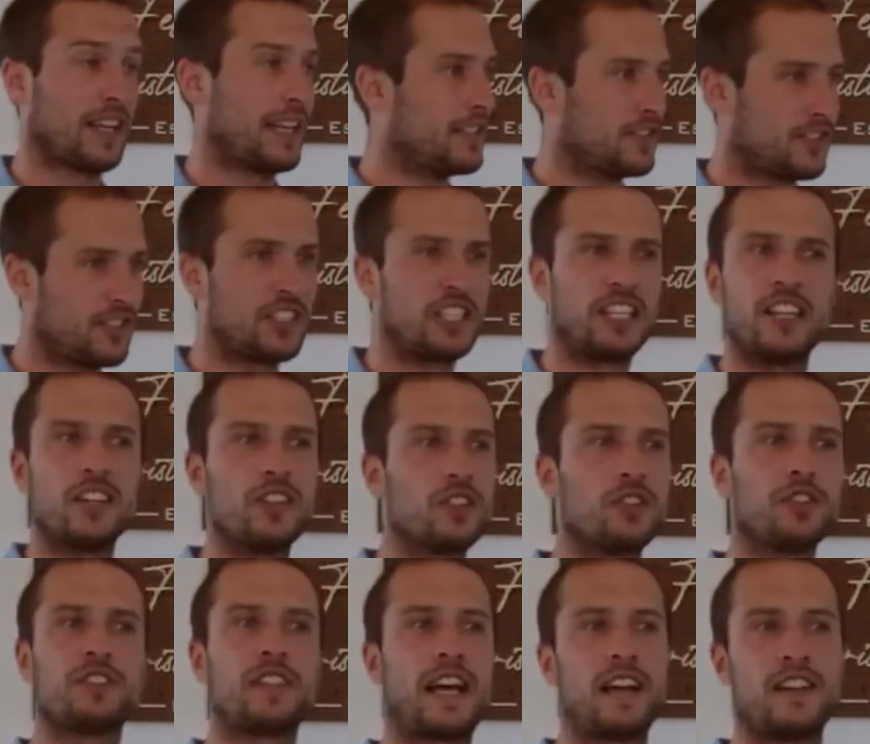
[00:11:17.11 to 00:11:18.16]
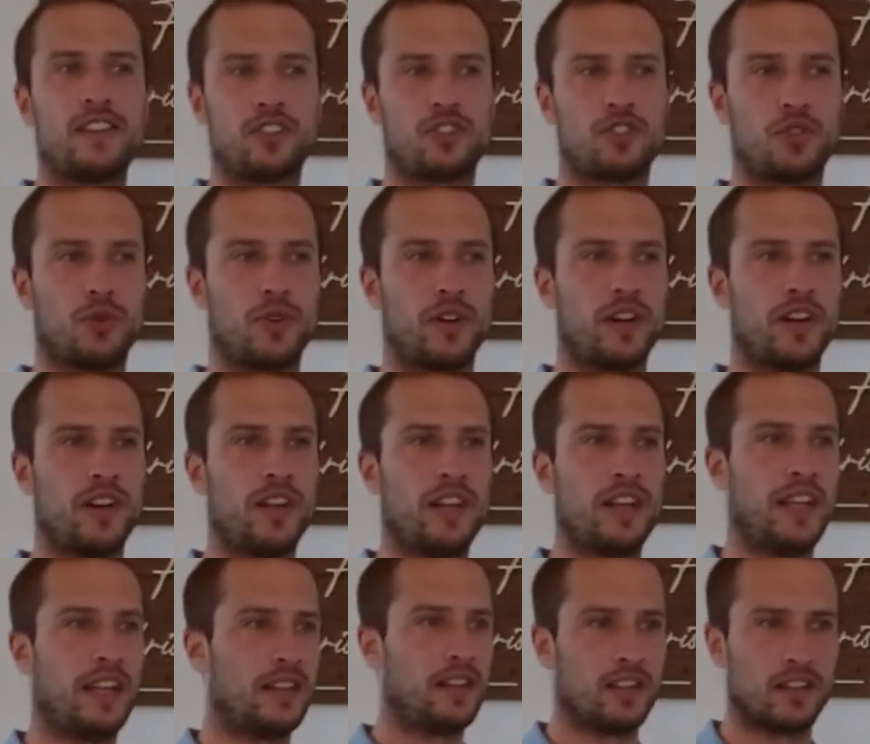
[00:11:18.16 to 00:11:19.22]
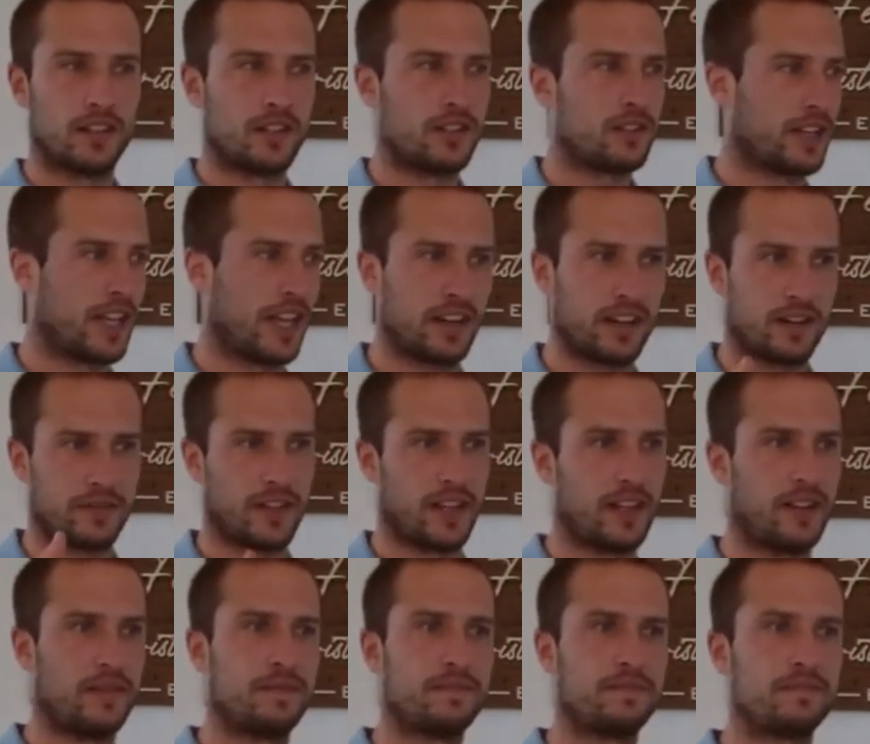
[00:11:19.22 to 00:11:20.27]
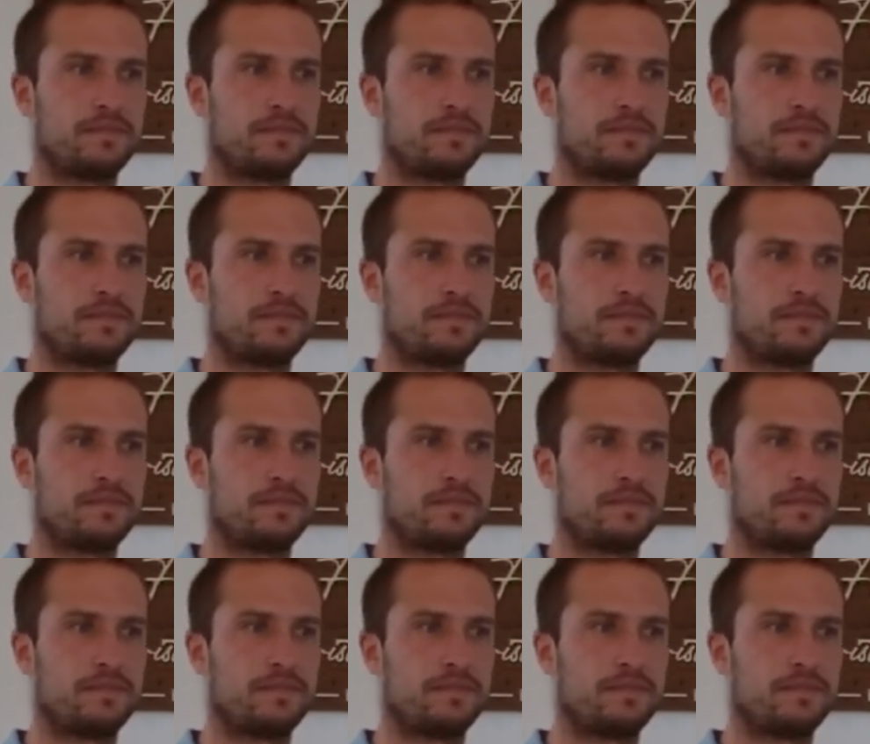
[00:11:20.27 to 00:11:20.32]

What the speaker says: a single dinosaur in the little caravan.